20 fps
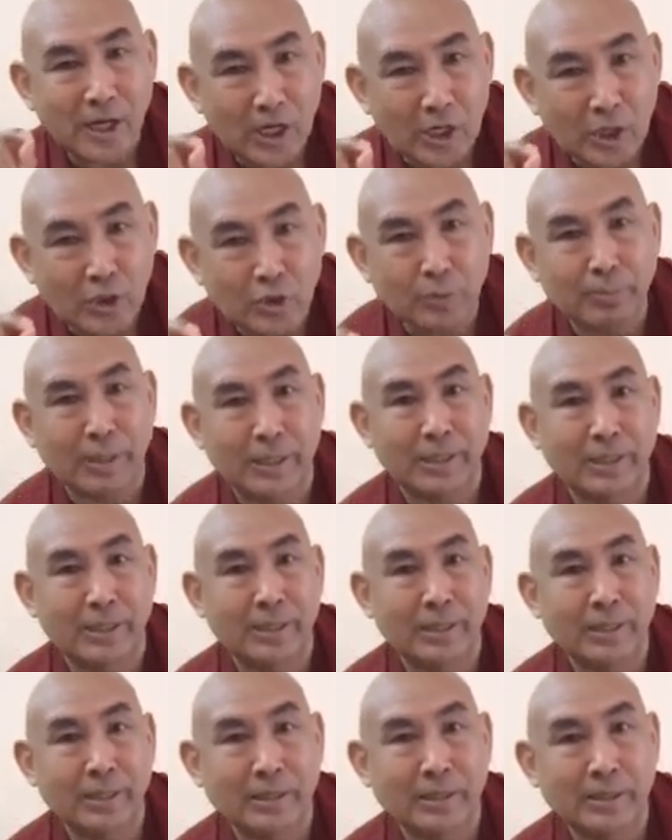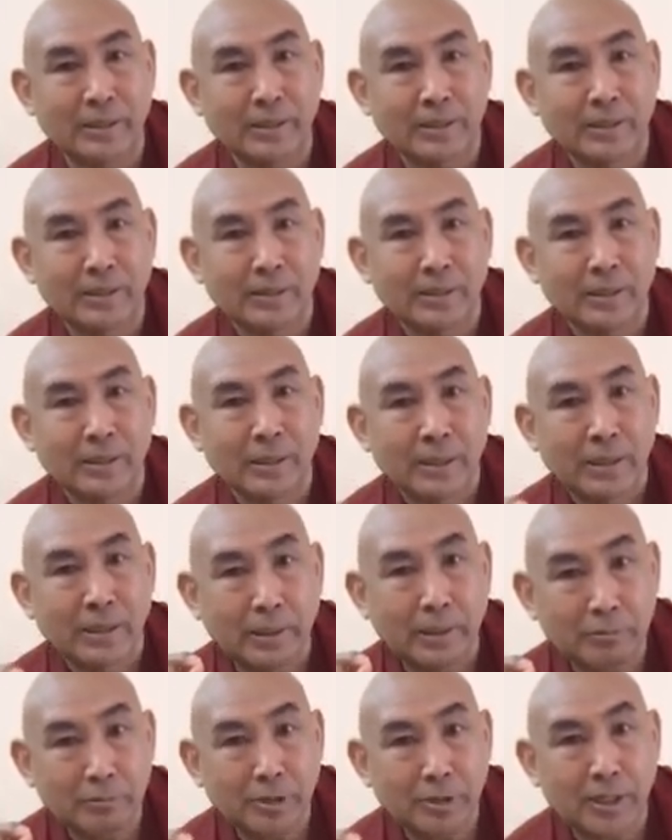Ultimately,
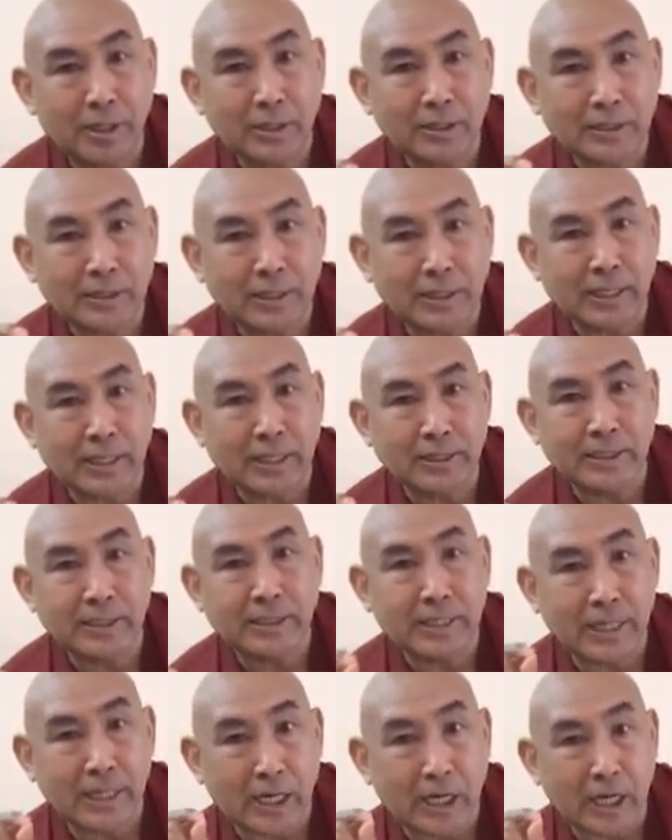if things exist